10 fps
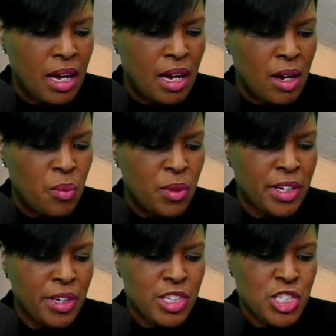What
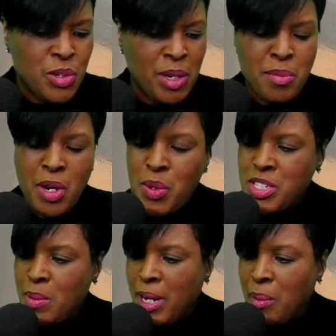do you enjoy most
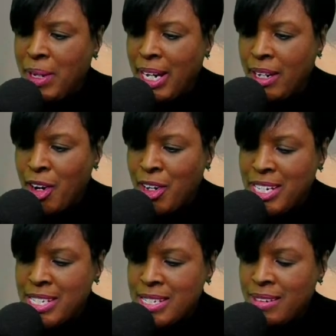about being an artist?